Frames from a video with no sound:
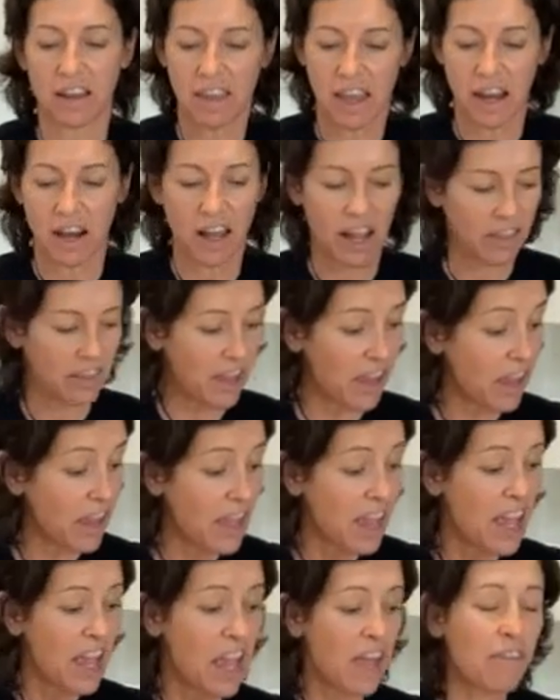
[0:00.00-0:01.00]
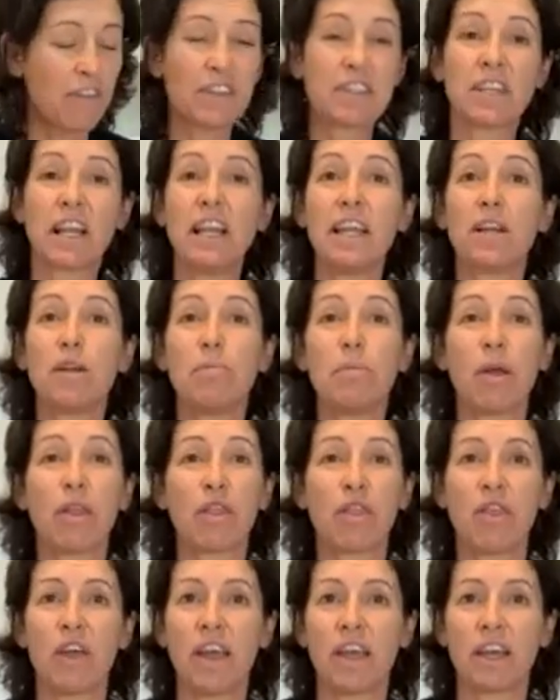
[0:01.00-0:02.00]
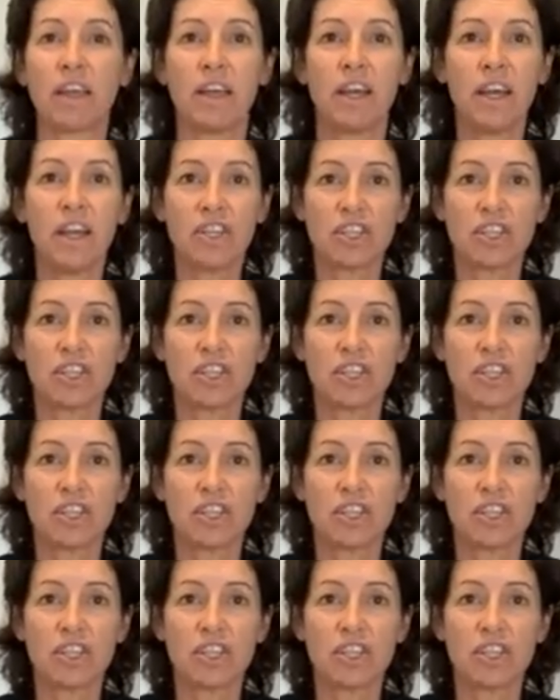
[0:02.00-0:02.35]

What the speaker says: If it's a little bit thick,